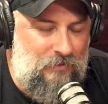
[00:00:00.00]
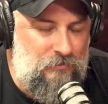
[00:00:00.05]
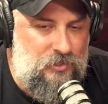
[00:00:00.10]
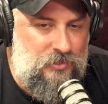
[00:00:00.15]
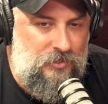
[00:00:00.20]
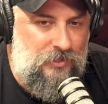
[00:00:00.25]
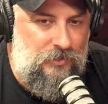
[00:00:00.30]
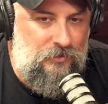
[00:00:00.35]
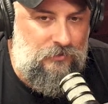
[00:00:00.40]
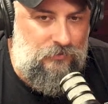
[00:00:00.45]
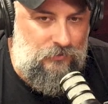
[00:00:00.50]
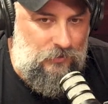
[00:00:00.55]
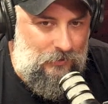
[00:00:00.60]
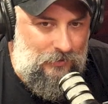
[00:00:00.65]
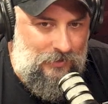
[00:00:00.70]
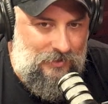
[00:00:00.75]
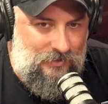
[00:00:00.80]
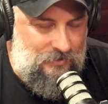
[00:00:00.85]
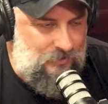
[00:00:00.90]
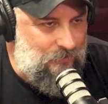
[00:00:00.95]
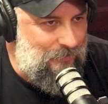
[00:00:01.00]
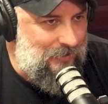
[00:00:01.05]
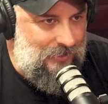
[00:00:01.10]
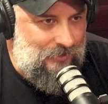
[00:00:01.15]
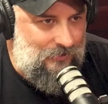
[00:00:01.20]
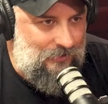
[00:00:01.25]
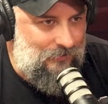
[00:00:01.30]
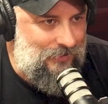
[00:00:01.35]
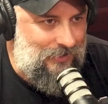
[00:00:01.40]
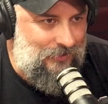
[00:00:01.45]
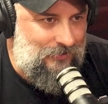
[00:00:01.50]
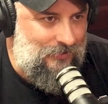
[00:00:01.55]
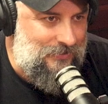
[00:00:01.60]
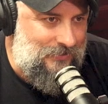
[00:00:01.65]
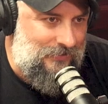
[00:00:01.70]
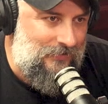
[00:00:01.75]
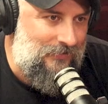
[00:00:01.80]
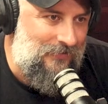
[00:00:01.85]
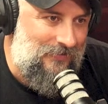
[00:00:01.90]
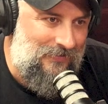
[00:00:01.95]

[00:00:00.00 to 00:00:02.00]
I'm just going to grow all the tobacco here too.